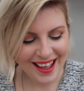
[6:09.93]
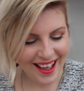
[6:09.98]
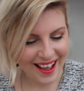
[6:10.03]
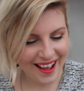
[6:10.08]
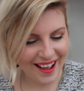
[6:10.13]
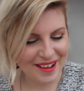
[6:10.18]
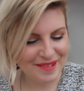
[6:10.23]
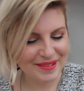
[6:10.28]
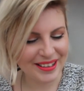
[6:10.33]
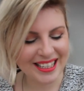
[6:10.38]

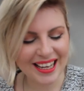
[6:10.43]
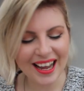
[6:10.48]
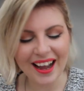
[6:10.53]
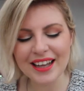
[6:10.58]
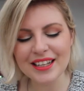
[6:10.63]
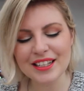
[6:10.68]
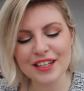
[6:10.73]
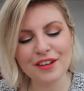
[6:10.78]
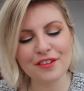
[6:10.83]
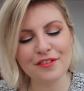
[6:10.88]
It's
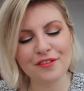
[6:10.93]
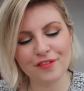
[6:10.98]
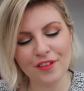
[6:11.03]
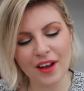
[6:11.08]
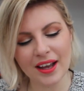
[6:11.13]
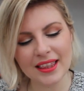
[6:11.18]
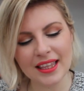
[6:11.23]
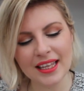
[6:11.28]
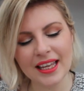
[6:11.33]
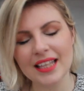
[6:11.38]
kind of,
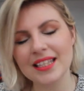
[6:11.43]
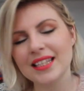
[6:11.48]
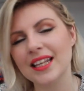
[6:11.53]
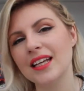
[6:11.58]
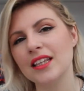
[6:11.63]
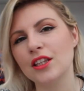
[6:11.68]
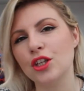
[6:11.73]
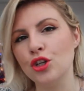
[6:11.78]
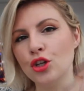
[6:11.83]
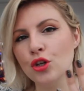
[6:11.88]
I think it's
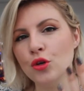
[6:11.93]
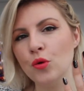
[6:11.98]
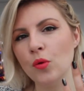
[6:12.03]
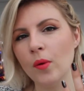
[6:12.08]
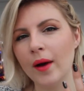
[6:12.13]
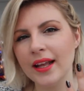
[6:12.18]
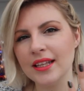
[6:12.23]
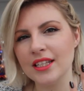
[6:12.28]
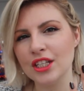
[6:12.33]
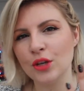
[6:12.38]
like the new
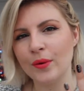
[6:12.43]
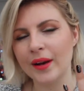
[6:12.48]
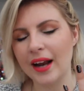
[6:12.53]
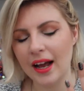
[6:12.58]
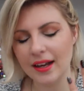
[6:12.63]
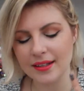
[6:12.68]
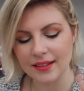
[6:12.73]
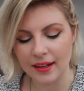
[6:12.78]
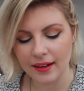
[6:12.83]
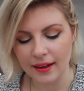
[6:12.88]
way to do an
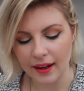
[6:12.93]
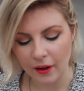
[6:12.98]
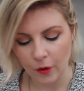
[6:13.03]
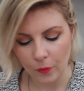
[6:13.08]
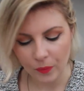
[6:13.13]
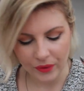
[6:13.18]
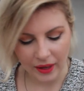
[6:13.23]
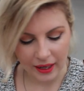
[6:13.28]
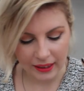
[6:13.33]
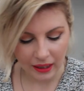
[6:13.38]
accent
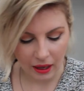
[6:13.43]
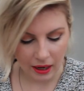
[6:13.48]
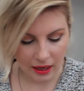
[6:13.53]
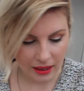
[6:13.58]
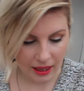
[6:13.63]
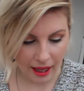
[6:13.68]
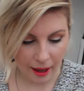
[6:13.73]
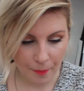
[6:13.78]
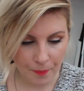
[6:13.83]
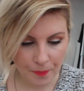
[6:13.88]
nail. I
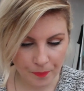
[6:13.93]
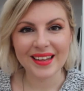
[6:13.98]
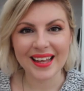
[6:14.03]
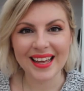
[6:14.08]
like that.